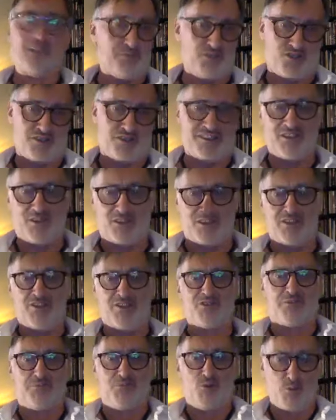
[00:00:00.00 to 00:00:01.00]
I'm sure they've got
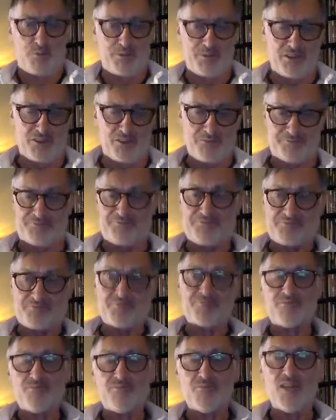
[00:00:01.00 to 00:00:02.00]
loads of Morbido
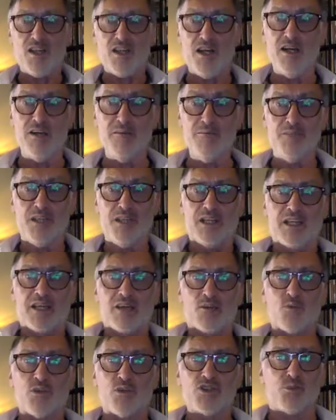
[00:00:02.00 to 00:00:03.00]
Mm-hmm. Um,
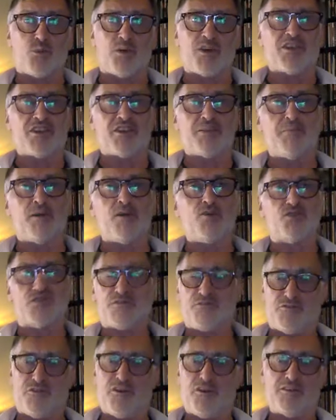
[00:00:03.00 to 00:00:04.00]
it's one of the
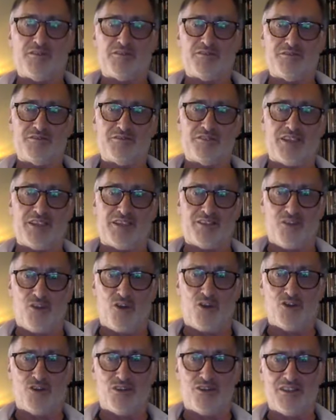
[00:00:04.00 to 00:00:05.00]
most fun kind of
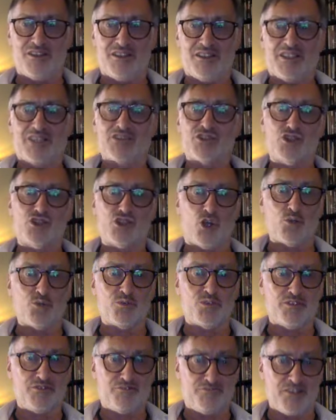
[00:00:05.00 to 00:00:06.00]
horror
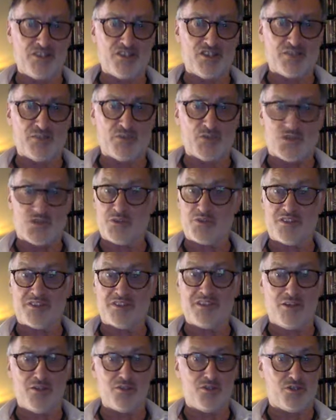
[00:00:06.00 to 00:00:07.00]
genre festivals you can
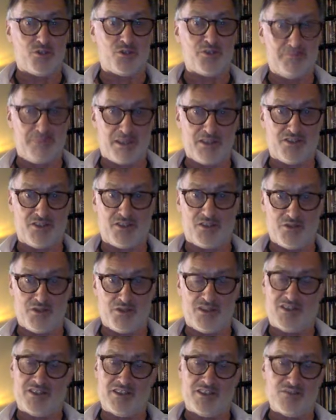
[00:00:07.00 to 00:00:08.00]
go to in Mexico
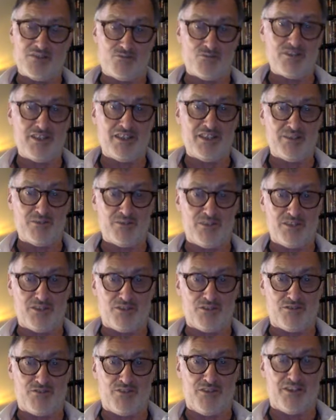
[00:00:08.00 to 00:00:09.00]
City. It's really, really
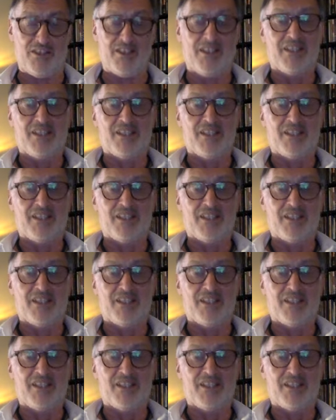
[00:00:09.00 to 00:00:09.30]
good fun.